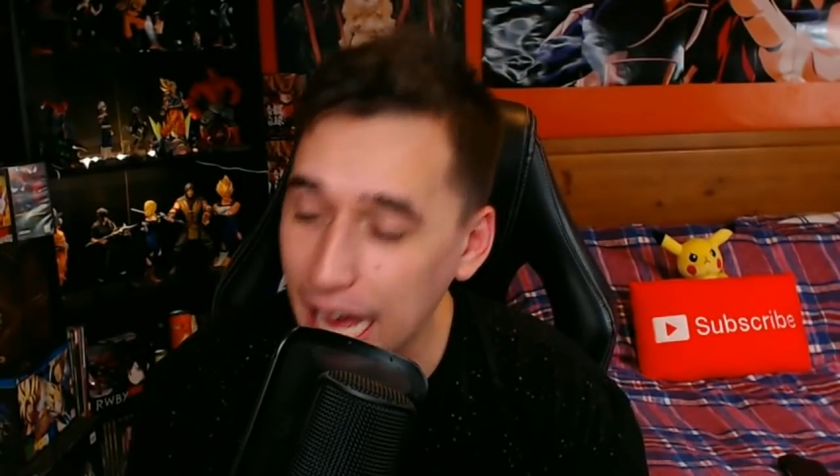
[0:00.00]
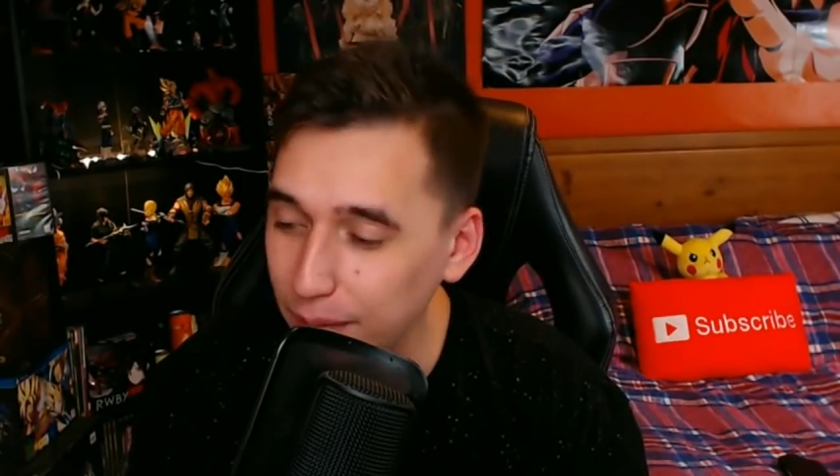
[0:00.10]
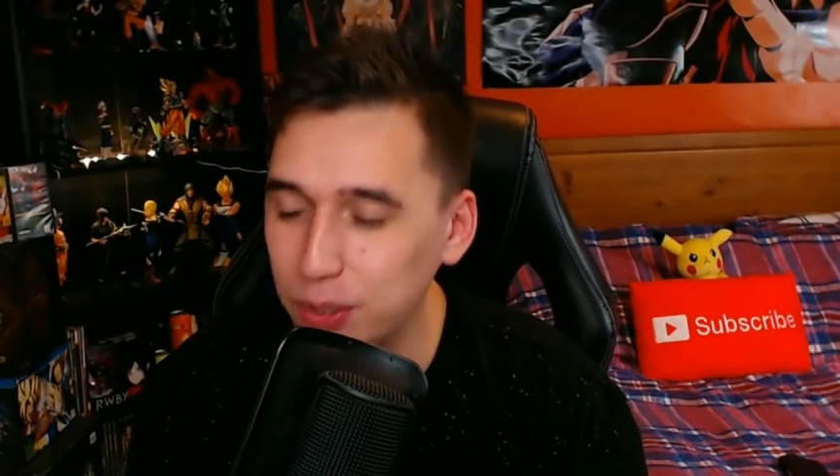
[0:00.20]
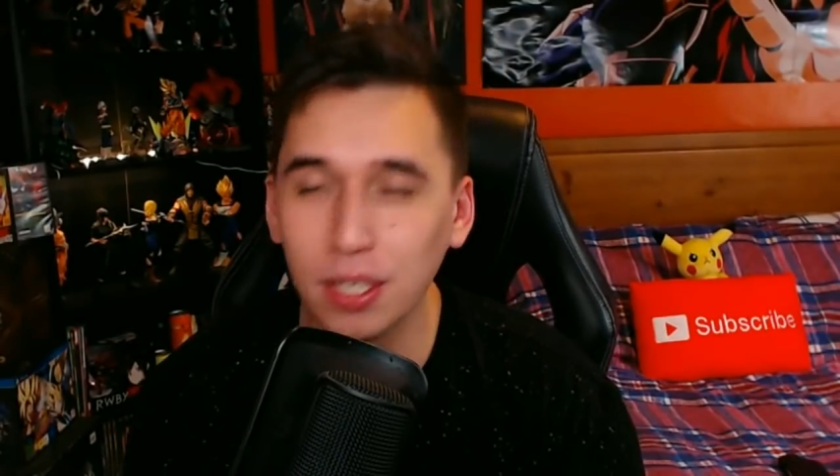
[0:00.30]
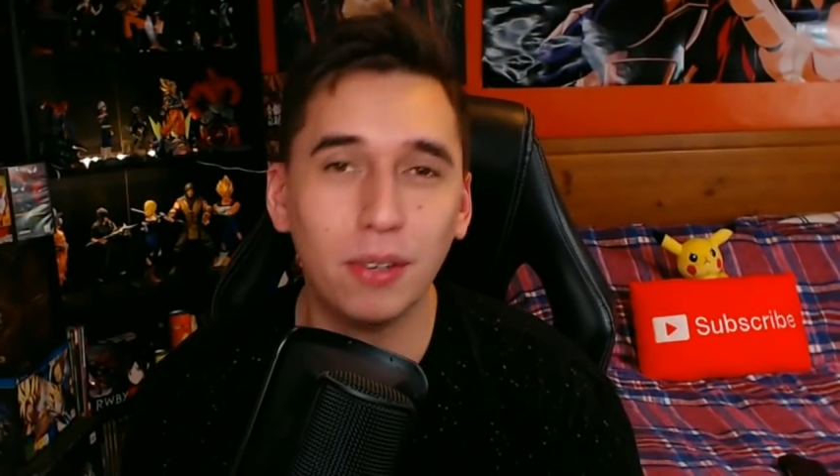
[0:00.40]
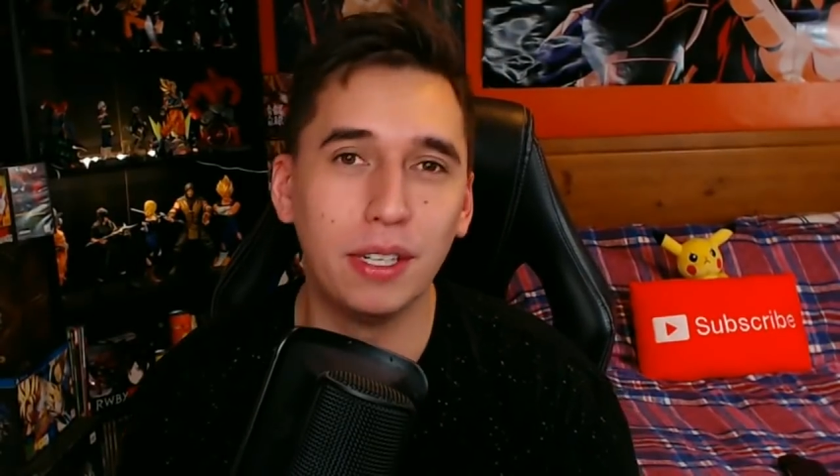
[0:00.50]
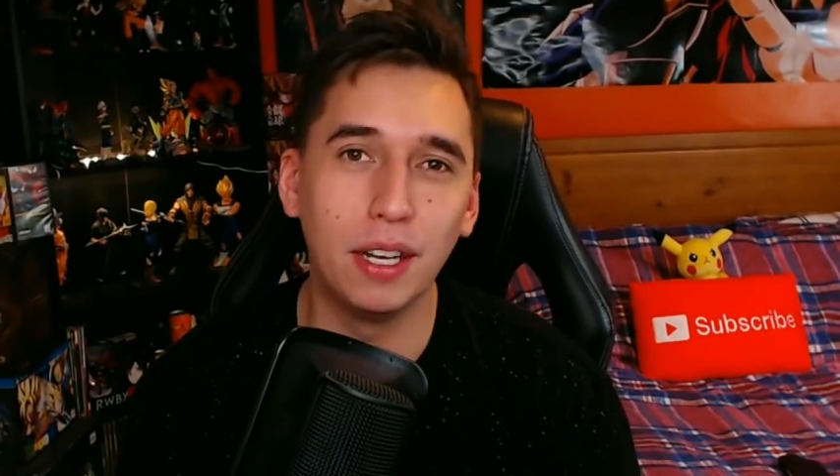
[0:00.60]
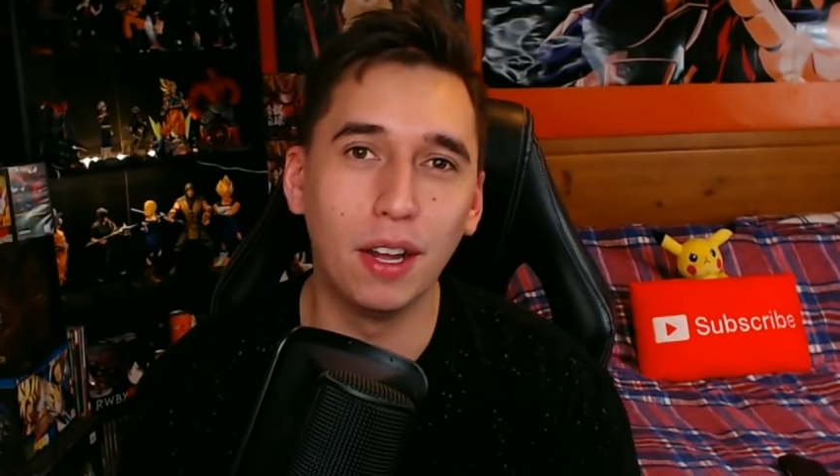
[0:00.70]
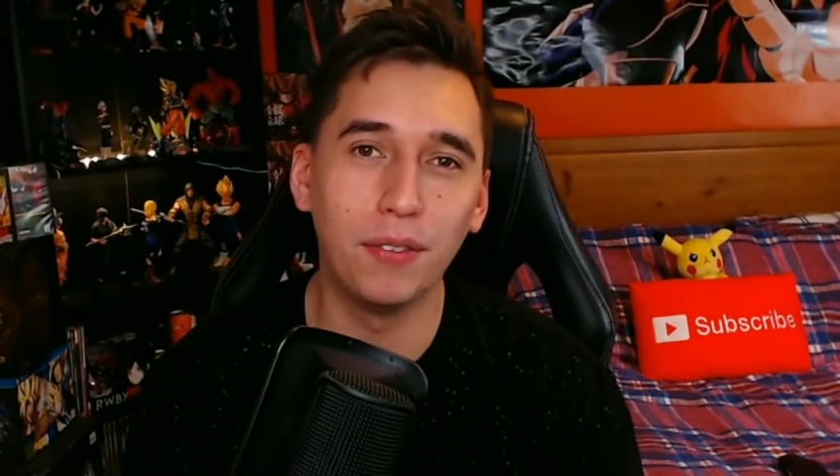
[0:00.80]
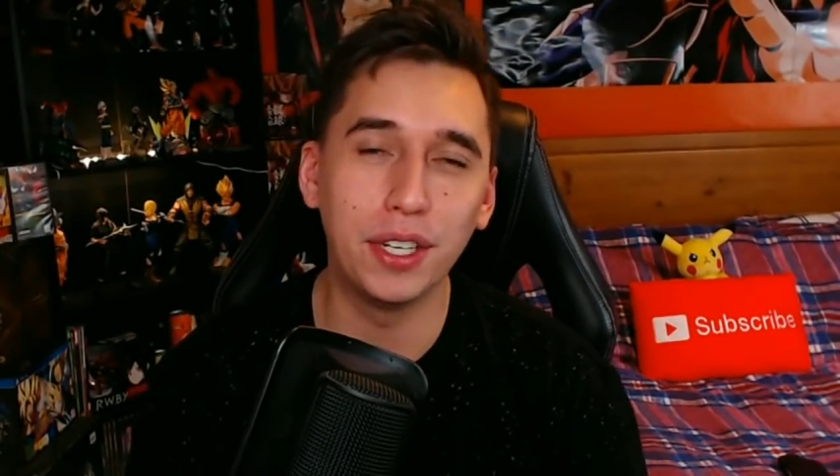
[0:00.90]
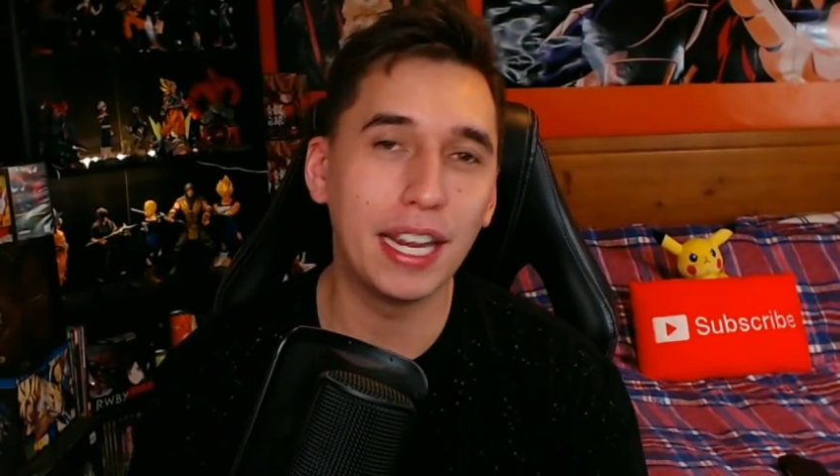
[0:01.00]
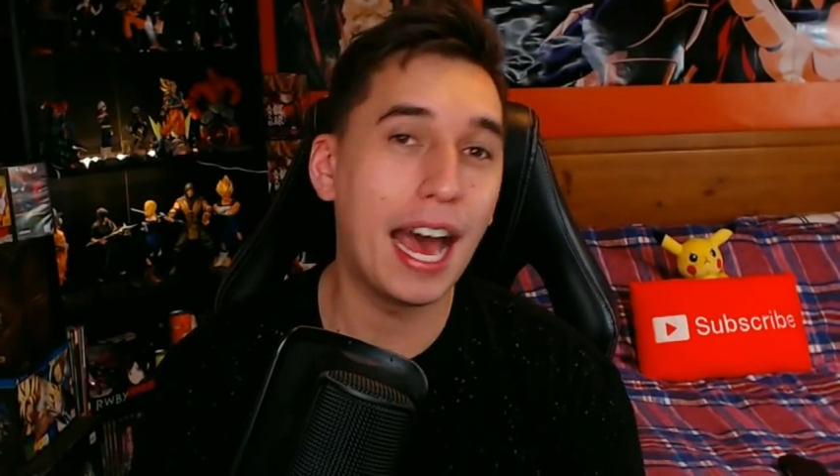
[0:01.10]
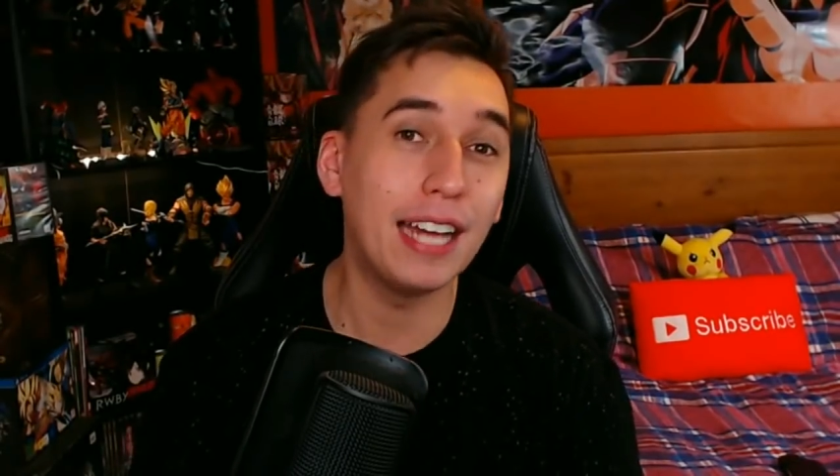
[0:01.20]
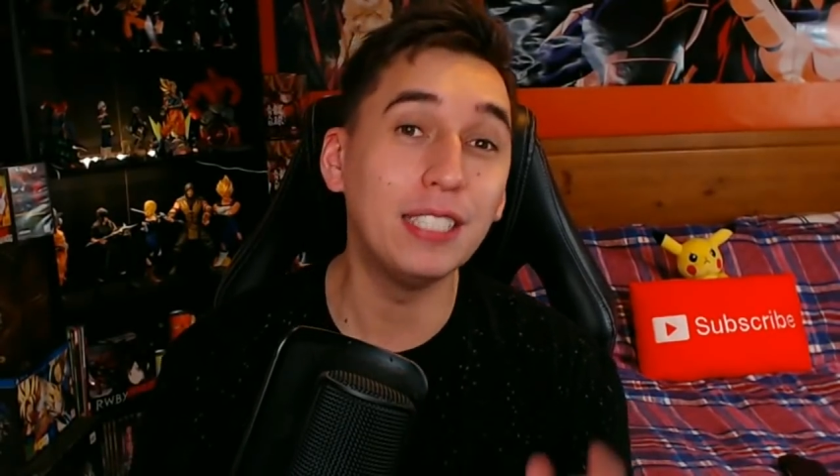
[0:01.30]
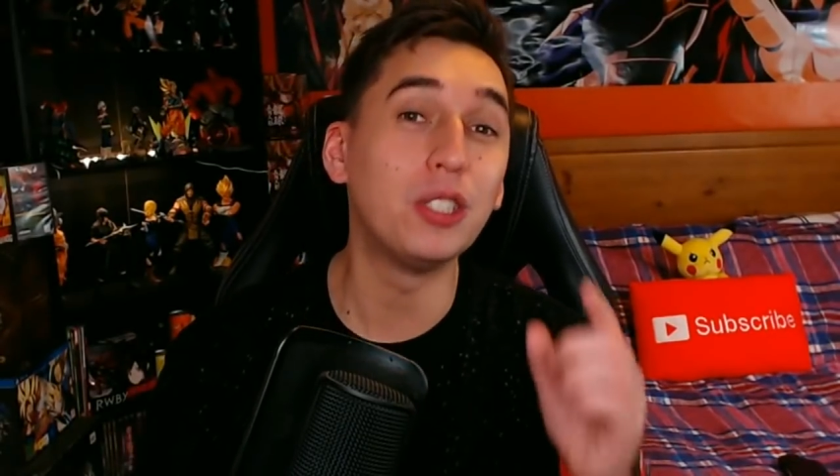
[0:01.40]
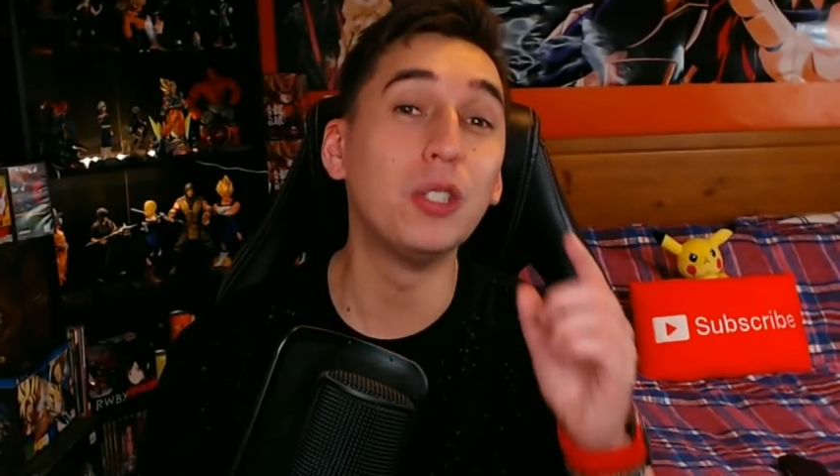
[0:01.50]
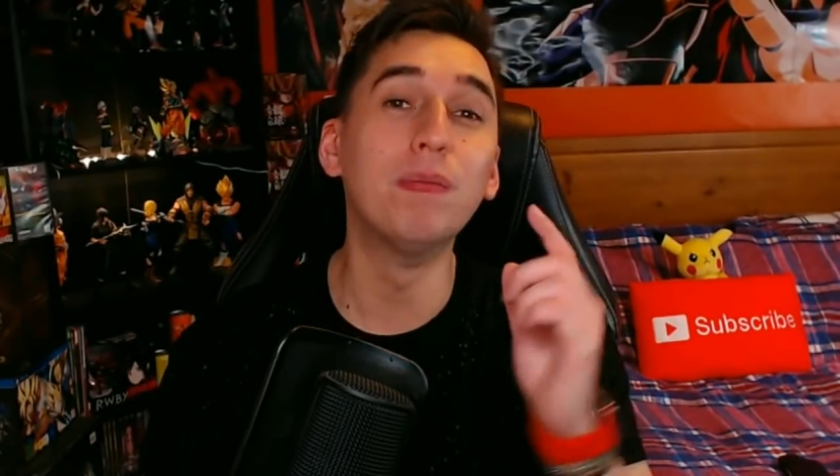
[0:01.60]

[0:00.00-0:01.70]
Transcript: Absolutely loved it. And